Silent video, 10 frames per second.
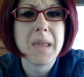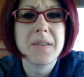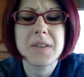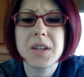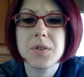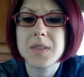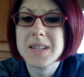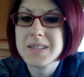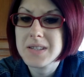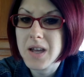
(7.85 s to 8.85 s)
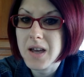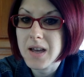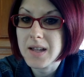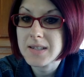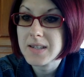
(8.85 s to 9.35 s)
a video that's
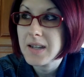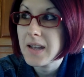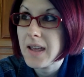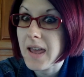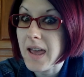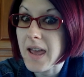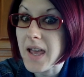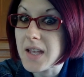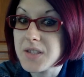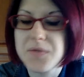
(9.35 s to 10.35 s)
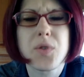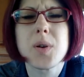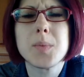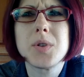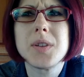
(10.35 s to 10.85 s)
not as
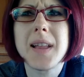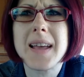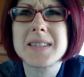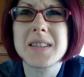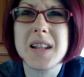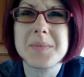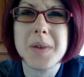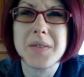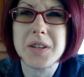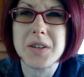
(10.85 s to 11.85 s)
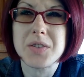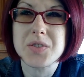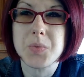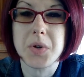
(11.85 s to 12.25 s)
formal as a lot of my videos